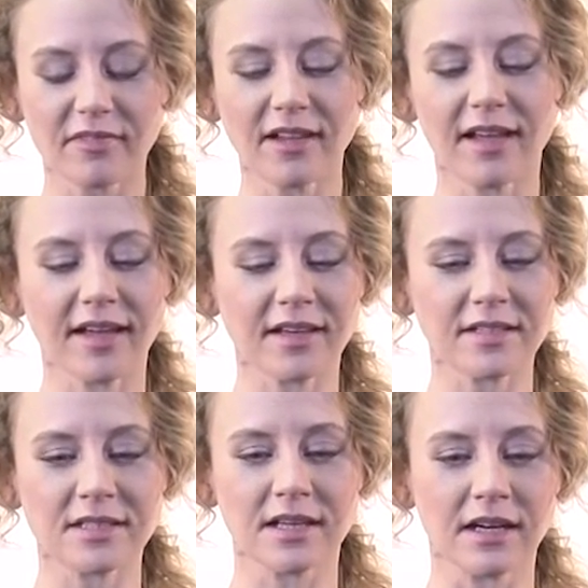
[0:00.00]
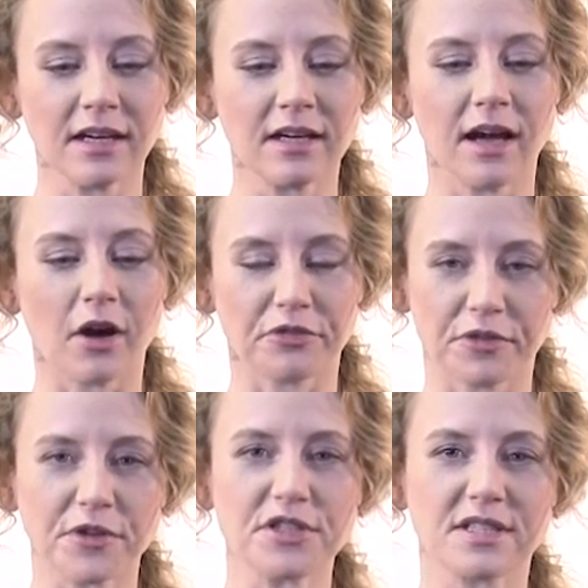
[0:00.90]
And our
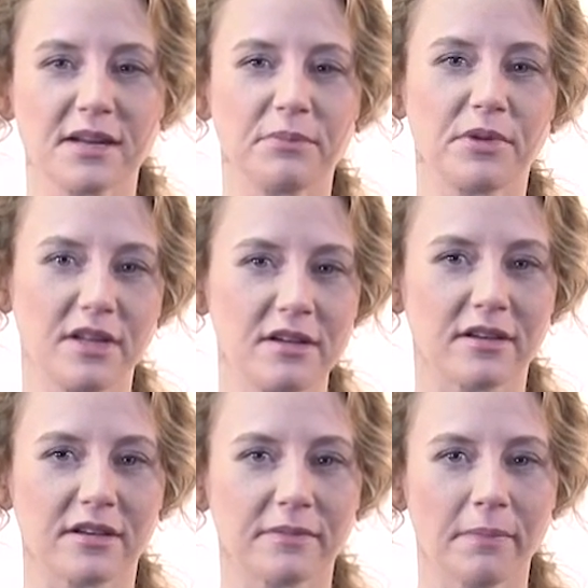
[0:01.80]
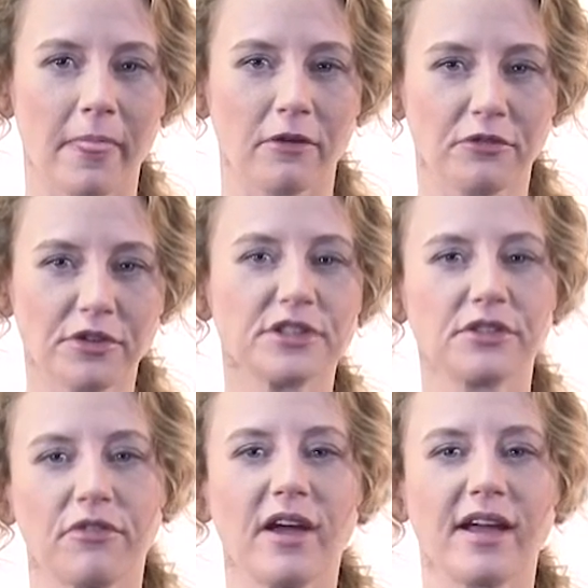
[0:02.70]
first step here, first
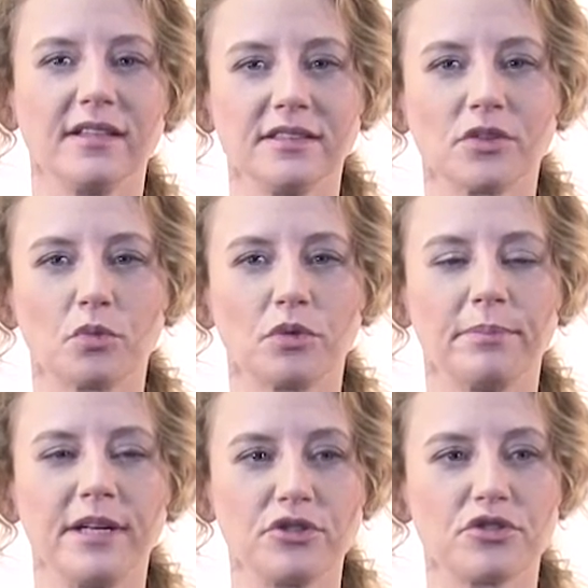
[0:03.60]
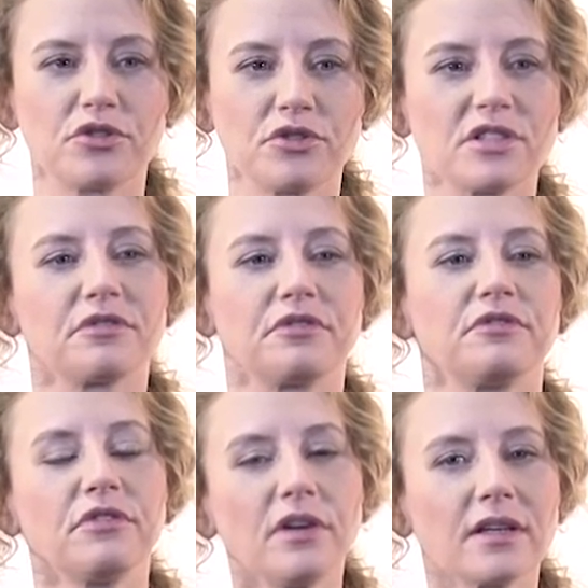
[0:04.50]
phase, would be to
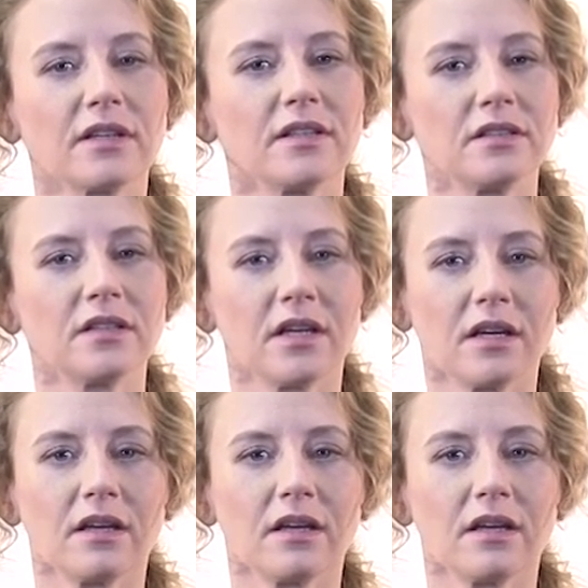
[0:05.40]
define